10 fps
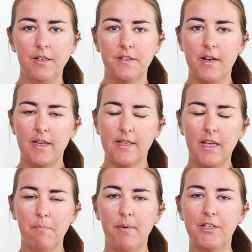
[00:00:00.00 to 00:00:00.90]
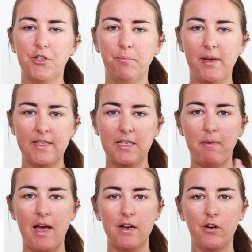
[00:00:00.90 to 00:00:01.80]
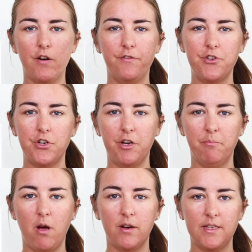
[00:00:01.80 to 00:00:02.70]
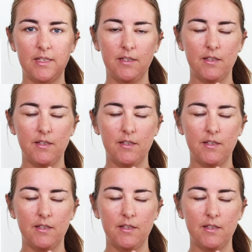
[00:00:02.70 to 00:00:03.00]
So the next thing I've picked up is this pack of shirt boxes.